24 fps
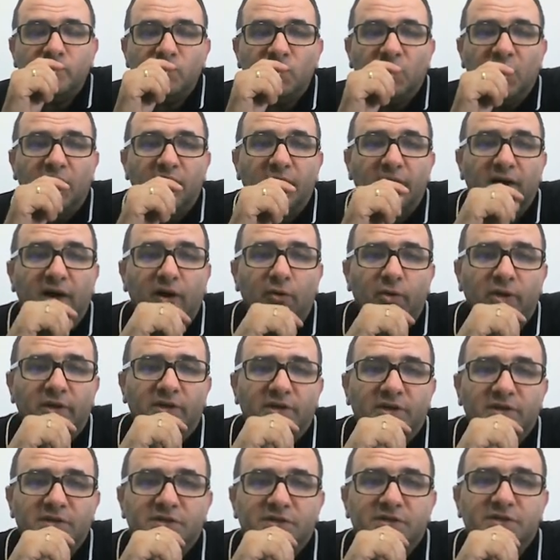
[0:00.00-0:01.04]
and
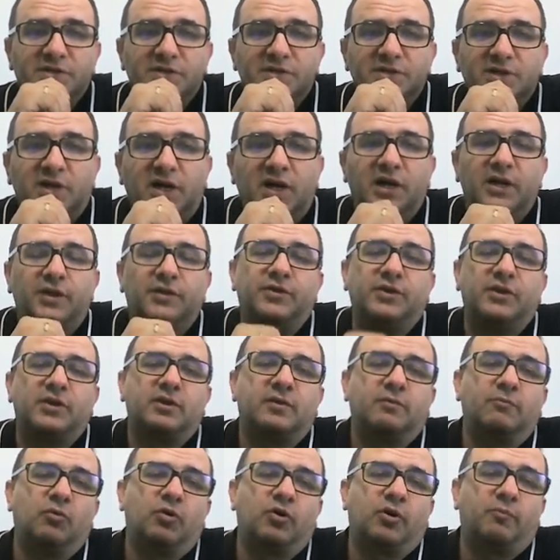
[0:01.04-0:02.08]
nowadays I think
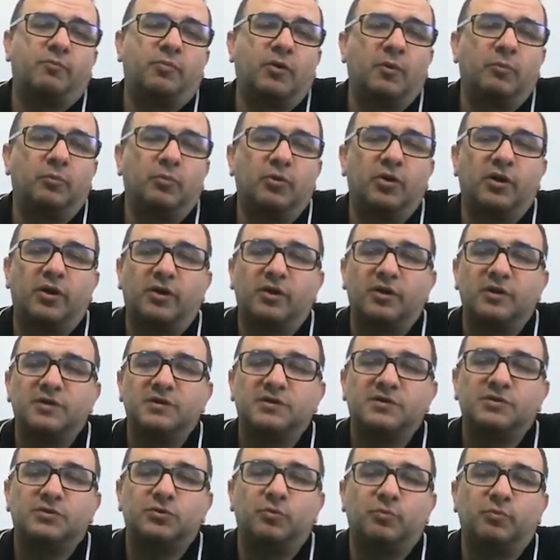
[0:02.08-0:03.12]
more popular
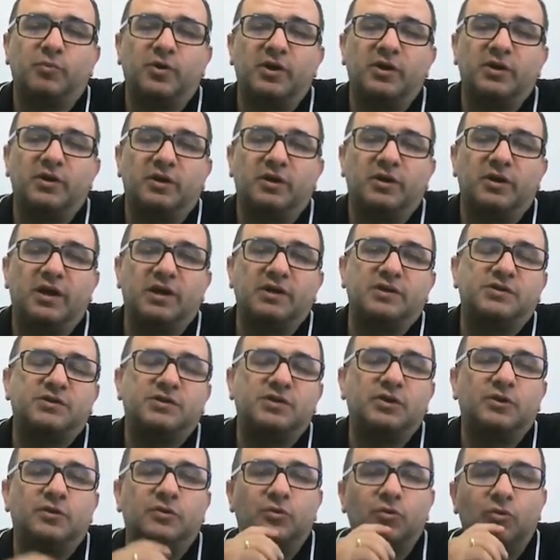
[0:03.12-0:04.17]
is to play knight
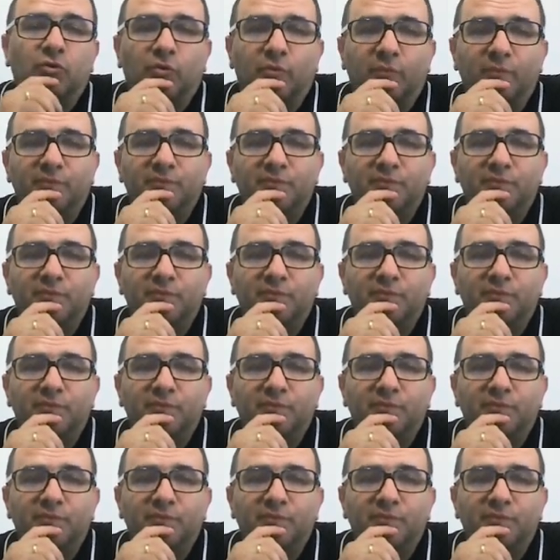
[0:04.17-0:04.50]
c2